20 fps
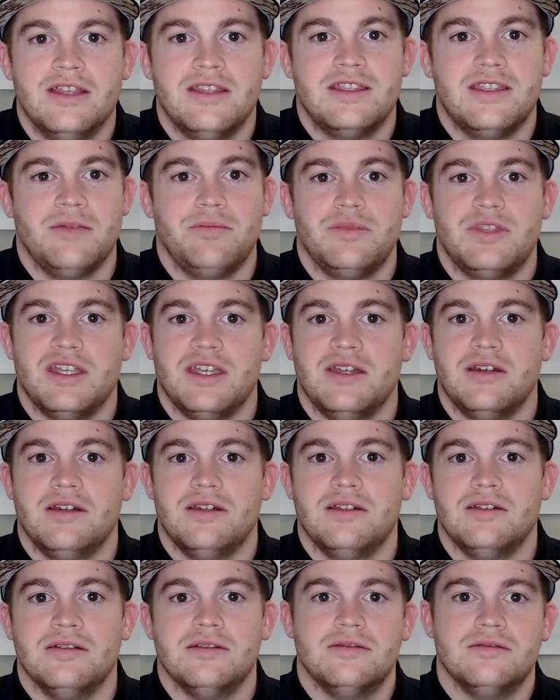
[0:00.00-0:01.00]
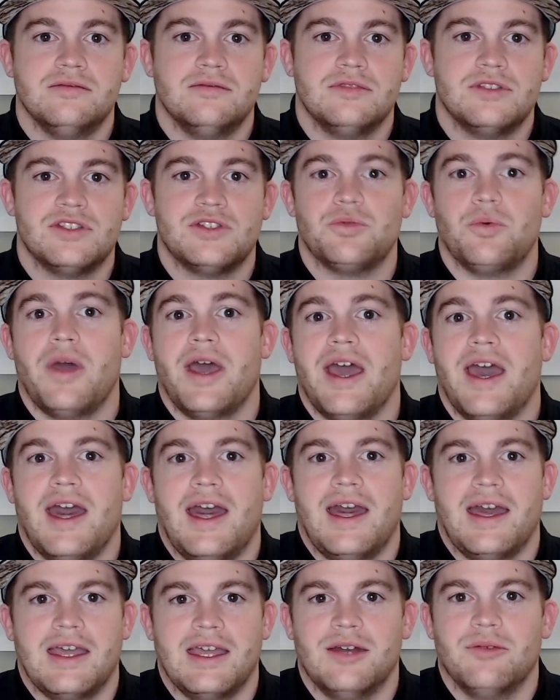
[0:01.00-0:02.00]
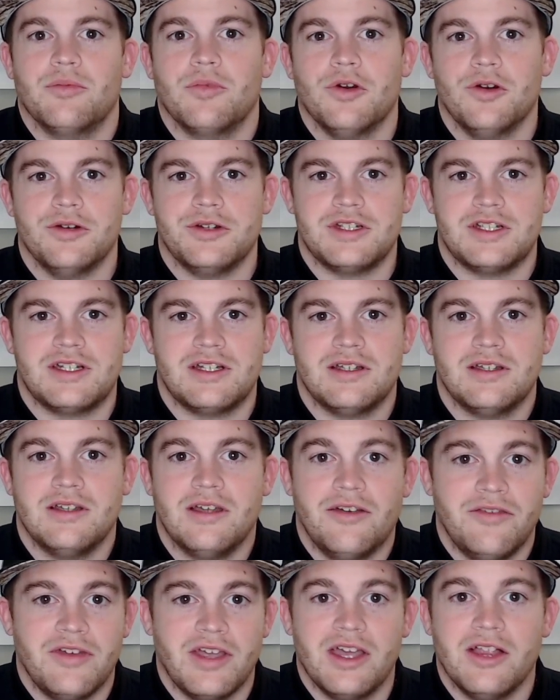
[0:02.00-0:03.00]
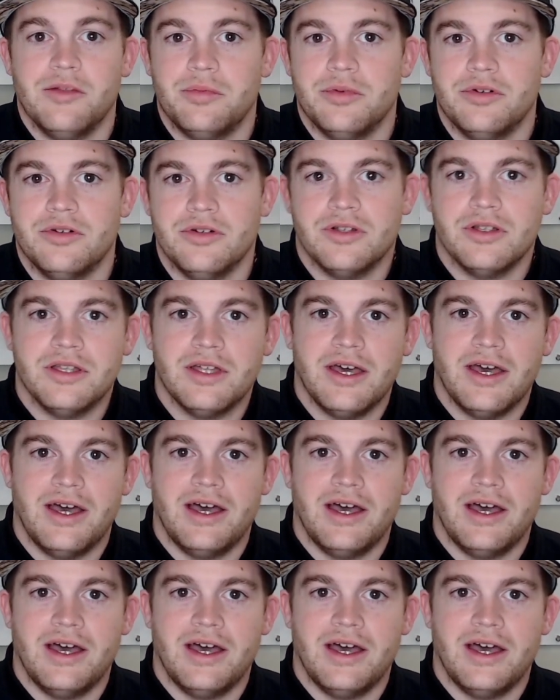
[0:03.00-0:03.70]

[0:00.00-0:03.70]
Tipton swag and merch available